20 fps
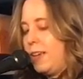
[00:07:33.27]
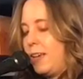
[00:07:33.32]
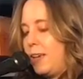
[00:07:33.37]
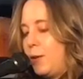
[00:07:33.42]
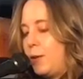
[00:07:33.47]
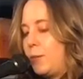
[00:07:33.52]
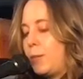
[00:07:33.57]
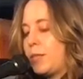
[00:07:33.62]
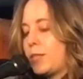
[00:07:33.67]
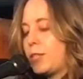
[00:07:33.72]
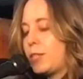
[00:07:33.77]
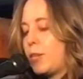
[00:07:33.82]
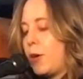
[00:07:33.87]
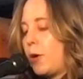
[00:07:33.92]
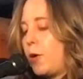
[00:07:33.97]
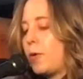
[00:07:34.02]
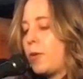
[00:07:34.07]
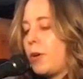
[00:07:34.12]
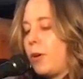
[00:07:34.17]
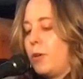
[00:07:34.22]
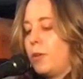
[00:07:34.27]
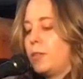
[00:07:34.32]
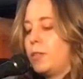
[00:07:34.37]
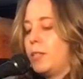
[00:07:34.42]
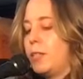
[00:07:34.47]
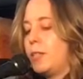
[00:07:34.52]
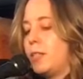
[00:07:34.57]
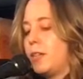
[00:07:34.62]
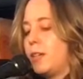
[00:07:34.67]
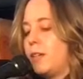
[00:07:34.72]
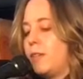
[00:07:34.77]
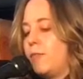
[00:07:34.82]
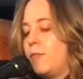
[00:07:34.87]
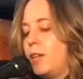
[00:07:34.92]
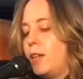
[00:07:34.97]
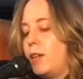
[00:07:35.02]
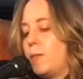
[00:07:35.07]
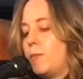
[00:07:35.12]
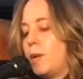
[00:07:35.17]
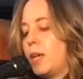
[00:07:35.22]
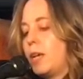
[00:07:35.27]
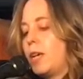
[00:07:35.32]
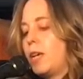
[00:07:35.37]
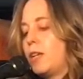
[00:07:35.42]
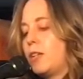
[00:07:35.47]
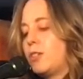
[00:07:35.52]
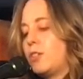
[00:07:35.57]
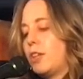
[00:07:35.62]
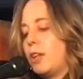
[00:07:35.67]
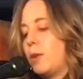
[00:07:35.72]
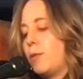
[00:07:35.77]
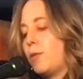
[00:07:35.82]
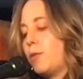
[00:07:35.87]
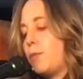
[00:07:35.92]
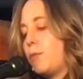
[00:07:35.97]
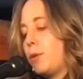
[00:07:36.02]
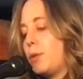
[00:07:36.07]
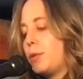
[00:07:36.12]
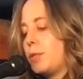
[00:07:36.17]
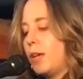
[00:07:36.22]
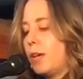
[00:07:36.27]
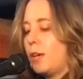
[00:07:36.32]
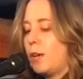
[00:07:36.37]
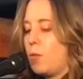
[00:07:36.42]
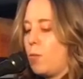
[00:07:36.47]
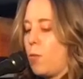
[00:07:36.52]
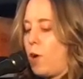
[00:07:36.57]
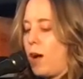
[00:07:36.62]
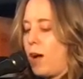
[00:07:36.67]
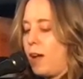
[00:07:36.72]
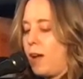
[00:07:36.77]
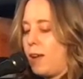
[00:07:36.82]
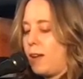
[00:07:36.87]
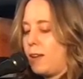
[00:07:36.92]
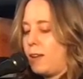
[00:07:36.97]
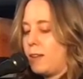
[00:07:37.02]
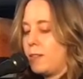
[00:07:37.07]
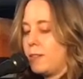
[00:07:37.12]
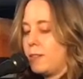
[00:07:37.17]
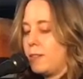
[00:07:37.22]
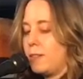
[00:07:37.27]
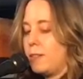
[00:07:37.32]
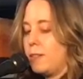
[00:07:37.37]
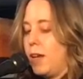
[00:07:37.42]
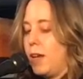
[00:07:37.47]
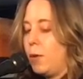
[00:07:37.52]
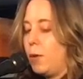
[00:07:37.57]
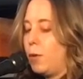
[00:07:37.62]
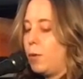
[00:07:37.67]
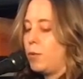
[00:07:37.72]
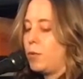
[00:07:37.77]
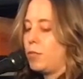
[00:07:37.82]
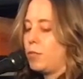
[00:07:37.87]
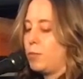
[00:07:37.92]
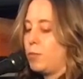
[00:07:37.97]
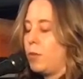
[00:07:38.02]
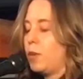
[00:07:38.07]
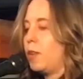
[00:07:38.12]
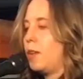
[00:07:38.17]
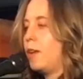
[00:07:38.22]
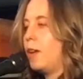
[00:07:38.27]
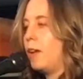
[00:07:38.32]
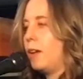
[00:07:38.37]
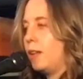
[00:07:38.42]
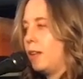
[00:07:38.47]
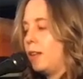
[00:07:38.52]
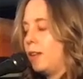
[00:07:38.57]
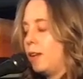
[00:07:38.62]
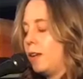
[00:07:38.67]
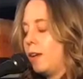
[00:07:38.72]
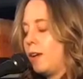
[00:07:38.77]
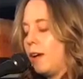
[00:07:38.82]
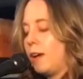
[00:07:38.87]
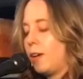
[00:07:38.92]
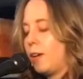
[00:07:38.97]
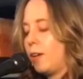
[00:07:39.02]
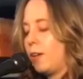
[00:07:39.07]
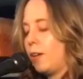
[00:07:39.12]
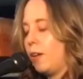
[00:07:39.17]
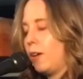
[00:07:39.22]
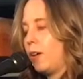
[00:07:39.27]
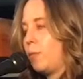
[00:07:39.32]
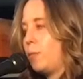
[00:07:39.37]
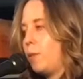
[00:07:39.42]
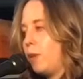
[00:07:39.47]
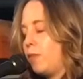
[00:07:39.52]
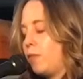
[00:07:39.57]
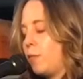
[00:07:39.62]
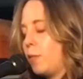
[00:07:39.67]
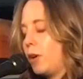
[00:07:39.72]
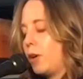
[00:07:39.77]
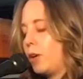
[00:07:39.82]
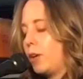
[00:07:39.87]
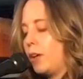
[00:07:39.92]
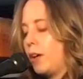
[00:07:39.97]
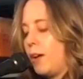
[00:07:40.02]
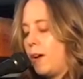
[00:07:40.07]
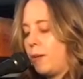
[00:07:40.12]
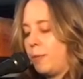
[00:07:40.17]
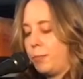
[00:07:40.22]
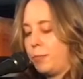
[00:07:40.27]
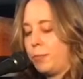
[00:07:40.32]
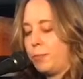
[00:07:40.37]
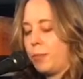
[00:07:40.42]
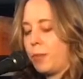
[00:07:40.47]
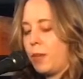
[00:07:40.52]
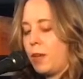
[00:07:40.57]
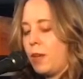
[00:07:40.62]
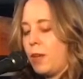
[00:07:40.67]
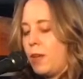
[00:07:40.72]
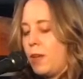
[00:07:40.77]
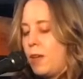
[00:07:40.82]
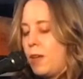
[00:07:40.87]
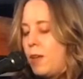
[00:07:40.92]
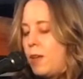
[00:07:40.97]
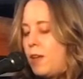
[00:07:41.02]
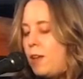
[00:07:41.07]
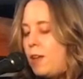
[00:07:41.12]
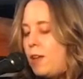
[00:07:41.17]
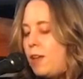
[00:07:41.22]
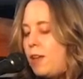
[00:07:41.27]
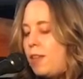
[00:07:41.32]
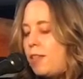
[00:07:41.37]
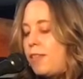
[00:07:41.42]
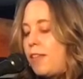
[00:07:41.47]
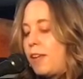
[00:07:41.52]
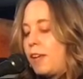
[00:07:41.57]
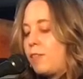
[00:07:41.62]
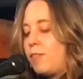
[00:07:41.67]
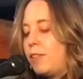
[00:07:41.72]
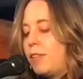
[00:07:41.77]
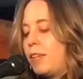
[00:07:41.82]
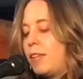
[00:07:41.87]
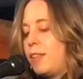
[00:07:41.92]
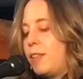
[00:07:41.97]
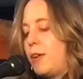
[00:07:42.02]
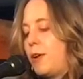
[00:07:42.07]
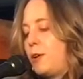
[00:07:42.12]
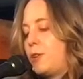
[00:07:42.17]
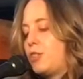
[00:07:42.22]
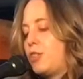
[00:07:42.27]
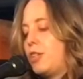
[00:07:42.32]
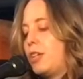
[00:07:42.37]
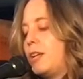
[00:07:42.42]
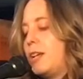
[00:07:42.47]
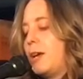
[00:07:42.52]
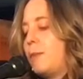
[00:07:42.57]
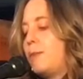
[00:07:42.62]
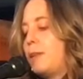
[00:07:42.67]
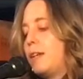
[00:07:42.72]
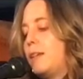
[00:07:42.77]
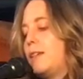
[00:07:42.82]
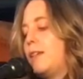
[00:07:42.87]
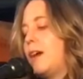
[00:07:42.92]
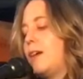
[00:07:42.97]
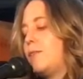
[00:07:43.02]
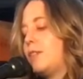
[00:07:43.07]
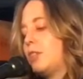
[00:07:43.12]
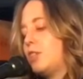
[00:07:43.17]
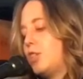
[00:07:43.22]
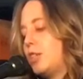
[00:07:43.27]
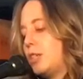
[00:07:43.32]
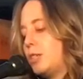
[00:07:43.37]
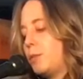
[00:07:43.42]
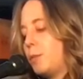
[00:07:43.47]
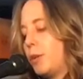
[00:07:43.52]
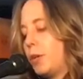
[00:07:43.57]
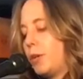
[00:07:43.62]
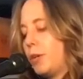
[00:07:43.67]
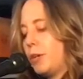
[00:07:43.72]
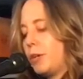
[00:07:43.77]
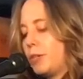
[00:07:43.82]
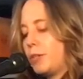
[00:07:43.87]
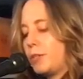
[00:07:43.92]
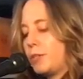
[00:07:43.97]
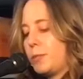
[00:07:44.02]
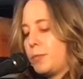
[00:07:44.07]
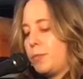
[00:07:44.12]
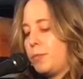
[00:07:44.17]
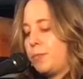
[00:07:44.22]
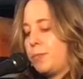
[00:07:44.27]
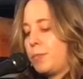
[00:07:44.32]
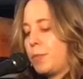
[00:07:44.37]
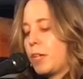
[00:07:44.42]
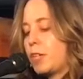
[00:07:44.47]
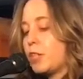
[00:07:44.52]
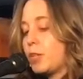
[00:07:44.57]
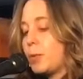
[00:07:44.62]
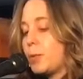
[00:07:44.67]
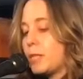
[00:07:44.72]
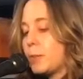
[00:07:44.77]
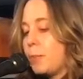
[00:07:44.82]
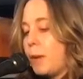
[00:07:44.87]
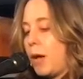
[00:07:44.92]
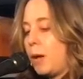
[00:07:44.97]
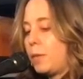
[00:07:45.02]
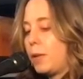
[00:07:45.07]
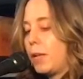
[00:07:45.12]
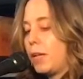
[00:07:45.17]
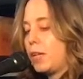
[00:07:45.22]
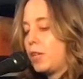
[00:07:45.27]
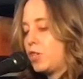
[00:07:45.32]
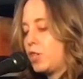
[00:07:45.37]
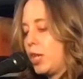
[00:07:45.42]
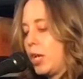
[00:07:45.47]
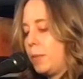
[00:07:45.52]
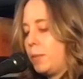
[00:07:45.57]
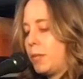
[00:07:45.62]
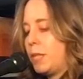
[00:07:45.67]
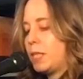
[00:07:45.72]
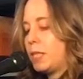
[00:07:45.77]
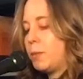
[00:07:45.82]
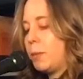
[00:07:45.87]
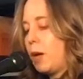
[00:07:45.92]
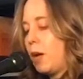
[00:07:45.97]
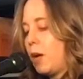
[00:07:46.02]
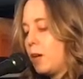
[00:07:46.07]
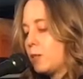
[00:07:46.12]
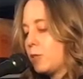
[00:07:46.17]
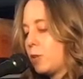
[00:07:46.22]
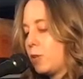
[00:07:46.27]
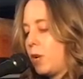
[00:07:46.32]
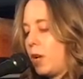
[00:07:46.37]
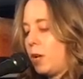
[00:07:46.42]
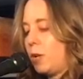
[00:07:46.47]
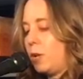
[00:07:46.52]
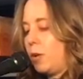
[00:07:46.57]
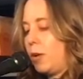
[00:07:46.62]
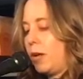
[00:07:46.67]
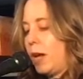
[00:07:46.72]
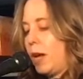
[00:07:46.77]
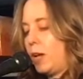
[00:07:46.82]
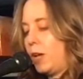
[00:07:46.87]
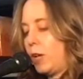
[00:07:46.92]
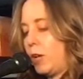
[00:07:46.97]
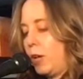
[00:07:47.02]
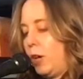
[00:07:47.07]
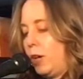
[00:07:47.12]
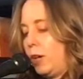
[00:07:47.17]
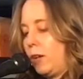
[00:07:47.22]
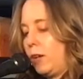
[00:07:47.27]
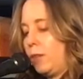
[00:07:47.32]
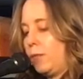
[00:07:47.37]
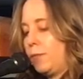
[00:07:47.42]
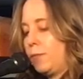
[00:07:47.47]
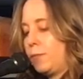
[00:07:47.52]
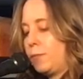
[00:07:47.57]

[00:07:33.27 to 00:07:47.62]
It would be so cozy to convene in my kitchen with music and wine. How I wish more than anything I could cook beef bourguignon. Thankfully, though, she and I planned on having cheeseburgers. She was public and shameless about also not knowing how to cook.